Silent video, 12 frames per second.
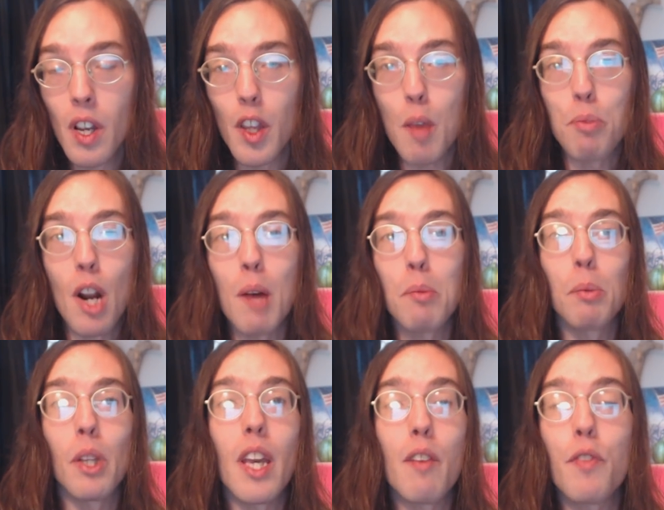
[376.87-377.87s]
They
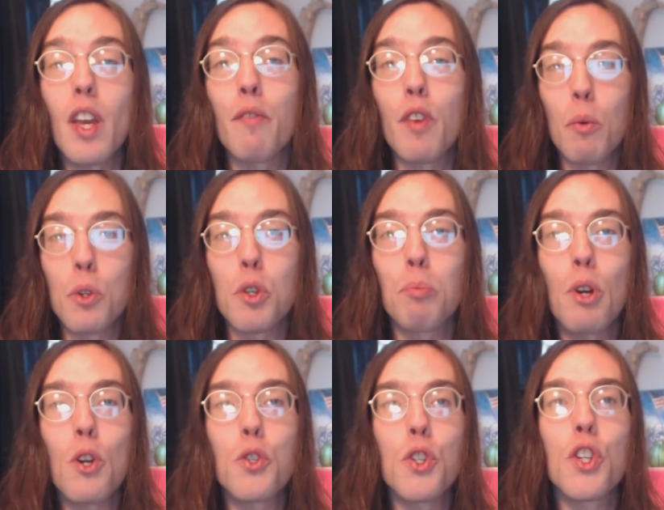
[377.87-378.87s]
probably, if it was a
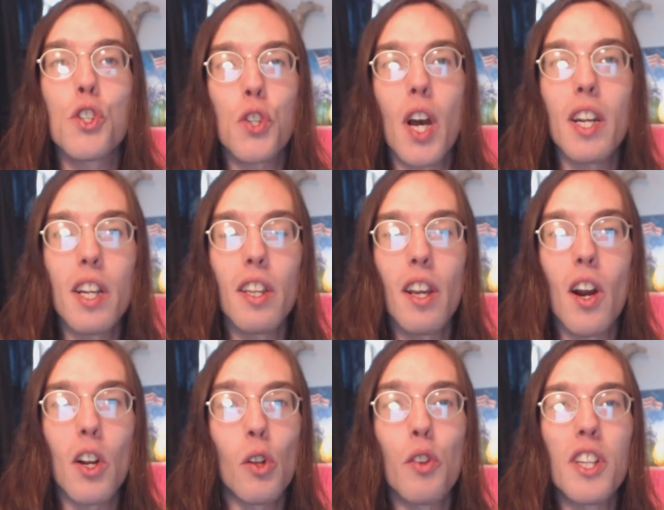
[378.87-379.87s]
person designing the
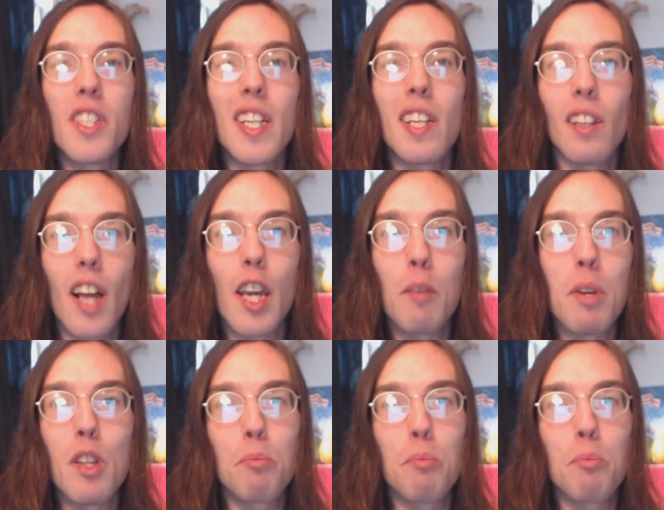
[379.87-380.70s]
article that didn't like me,